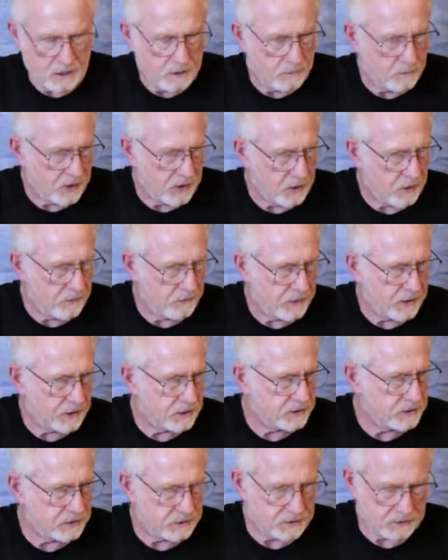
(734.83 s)
But on
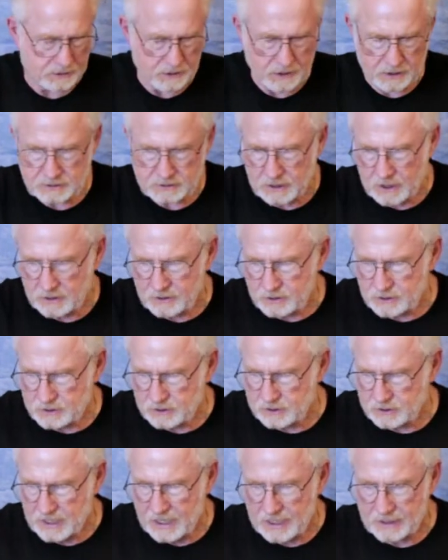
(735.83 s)
these other
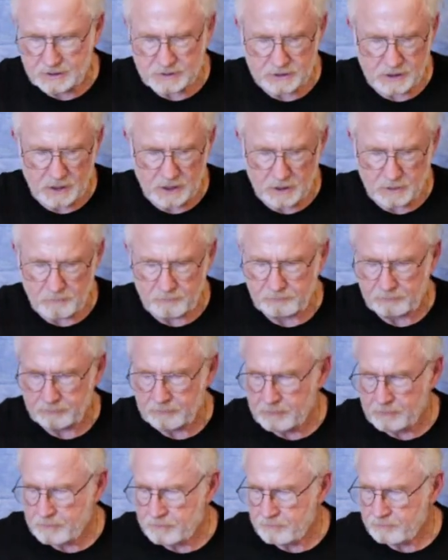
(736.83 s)
sides,
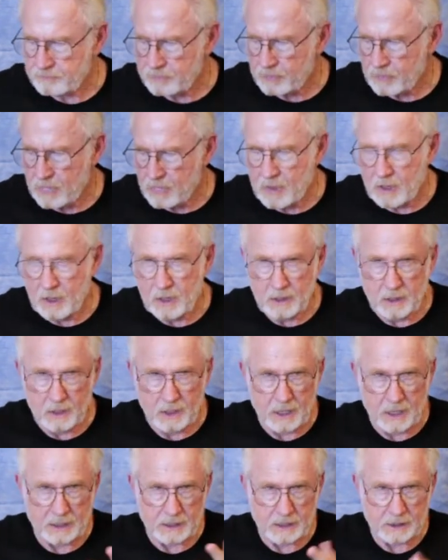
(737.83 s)

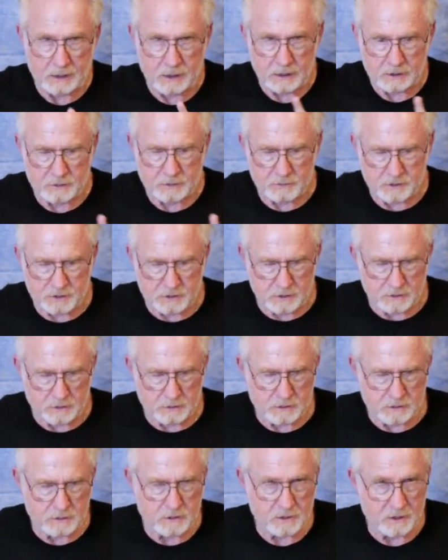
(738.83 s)
I need to get some
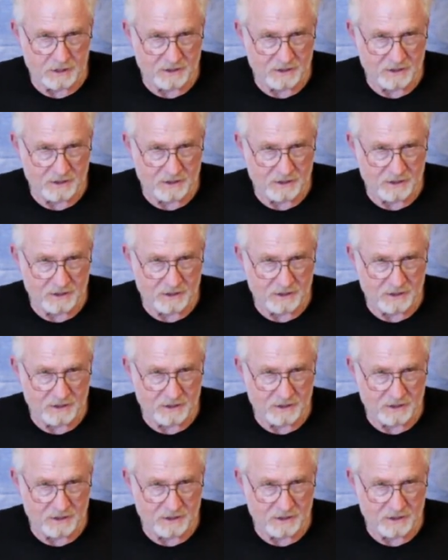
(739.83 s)
scissors.